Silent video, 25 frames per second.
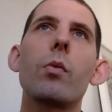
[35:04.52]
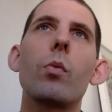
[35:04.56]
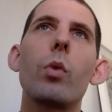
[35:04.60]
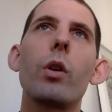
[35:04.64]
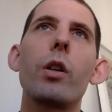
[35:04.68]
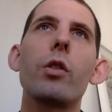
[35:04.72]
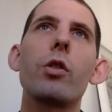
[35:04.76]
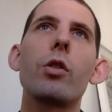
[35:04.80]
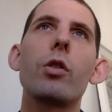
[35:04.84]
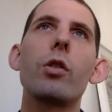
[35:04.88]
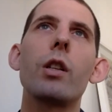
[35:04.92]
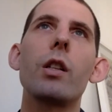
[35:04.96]

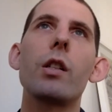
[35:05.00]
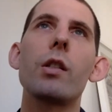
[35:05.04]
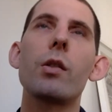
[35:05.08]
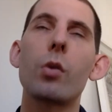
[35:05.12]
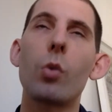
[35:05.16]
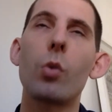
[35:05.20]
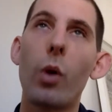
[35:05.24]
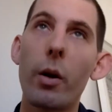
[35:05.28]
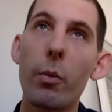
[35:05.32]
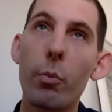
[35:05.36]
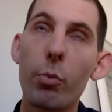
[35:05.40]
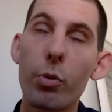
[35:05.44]
which is
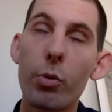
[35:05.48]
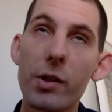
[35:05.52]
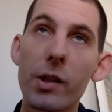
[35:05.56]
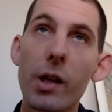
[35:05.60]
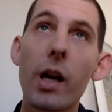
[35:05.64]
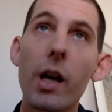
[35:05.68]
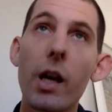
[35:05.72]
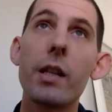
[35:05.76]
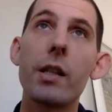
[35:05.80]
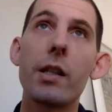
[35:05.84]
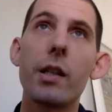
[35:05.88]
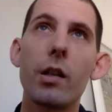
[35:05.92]
quite
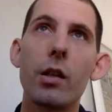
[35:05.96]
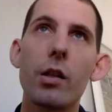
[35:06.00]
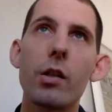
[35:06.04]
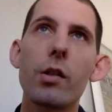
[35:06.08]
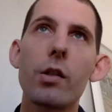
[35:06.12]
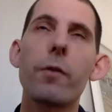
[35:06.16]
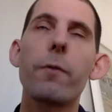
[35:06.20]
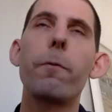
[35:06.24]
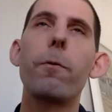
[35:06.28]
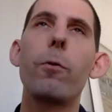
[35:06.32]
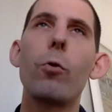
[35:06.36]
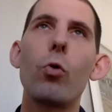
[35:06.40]
precise in
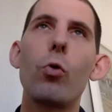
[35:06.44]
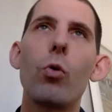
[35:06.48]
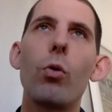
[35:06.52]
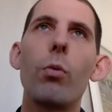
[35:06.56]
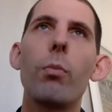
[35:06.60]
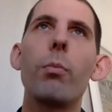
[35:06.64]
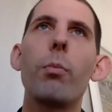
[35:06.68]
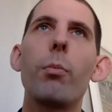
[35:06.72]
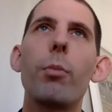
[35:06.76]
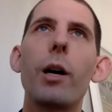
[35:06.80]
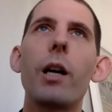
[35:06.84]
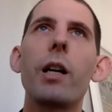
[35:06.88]
its
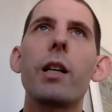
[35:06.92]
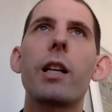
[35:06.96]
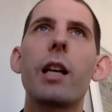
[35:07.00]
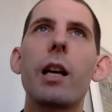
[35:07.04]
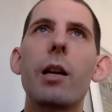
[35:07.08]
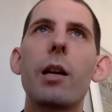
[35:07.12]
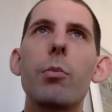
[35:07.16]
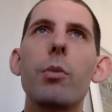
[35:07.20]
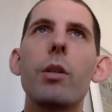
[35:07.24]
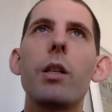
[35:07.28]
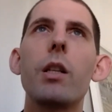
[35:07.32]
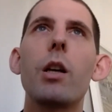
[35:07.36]
form, but
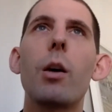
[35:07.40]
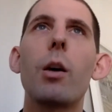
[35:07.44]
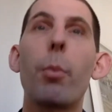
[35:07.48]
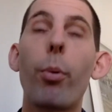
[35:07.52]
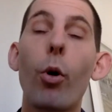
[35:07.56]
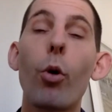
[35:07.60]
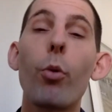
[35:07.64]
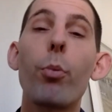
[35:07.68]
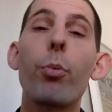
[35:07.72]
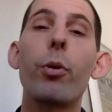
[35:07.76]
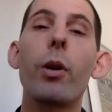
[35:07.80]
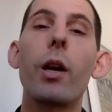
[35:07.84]
can be
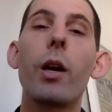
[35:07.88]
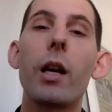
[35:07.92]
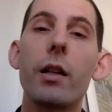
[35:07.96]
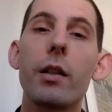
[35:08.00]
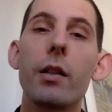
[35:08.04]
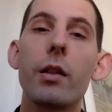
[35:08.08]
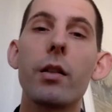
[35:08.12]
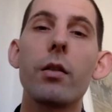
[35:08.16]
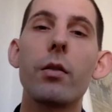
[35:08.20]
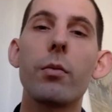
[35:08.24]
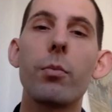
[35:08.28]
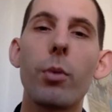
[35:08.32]

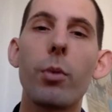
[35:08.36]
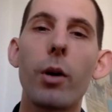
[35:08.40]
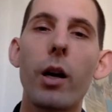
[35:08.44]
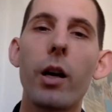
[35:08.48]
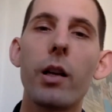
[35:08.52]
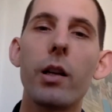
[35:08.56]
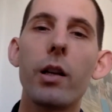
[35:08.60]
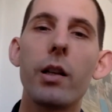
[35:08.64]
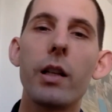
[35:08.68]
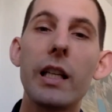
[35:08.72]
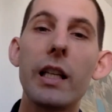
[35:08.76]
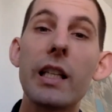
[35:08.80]
appropriated
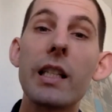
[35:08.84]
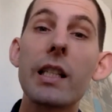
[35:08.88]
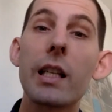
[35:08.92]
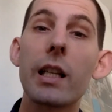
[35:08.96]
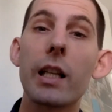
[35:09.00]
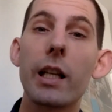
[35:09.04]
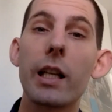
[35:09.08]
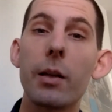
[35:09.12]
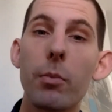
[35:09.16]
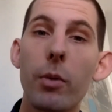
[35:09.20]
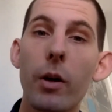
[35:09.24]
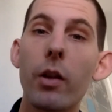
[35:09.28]

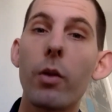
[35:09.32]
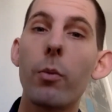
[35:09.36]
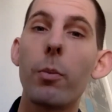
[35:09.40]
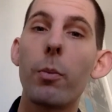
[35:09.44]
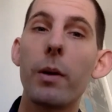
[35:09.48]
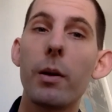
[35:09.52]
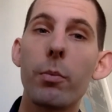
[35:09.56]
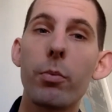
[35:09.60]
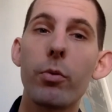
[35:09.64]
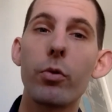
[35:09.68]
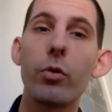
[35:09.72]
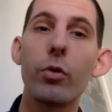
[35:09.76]
easily by the
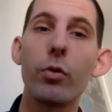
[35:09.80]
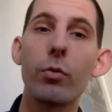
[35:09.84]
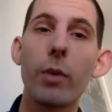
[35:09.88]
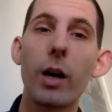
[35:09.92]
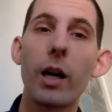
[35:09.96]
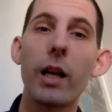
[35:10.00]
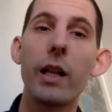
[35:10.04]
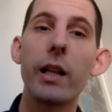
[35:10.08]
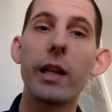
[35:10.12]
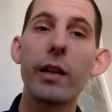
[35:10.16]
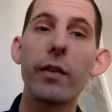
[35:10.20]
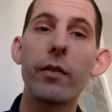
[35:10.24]
people who
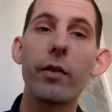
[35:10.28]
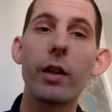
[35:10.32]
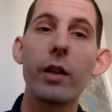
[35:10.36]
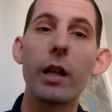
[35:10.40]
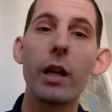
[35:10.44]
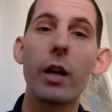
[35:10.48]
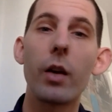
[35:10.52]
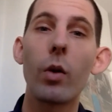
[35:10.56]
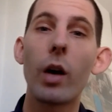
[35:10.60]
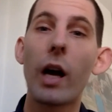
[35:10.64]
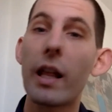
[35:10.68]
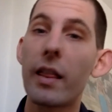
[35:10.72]
might live in
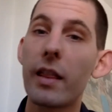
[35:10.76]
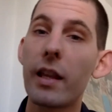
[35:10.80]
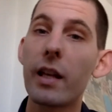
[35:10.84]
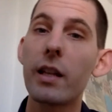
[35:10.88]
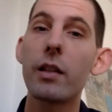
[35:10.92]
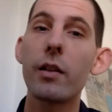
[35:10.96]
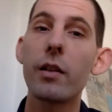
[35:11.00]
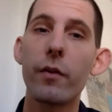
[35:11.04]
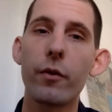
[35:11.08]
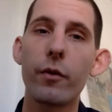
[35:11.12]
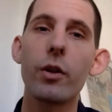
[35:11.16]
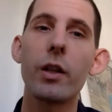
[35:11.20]
there and their
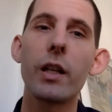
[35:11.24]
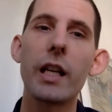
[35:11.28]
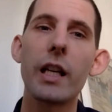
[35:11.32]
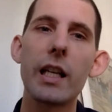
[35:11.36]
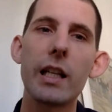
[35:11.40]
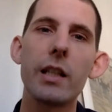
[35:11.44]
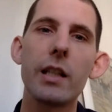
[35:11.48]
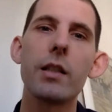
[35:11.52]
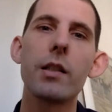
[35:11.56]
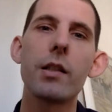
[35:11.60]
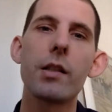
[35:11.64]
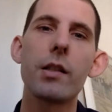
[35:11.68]
different
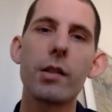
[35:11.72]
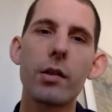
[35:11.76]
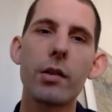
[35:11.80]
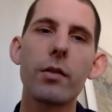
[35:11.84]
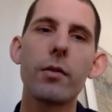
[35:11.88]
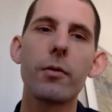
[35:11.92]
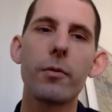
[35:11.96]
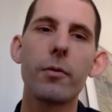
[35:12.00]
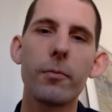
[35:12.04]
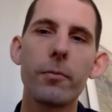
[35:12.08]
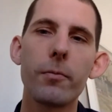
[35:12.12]
needs.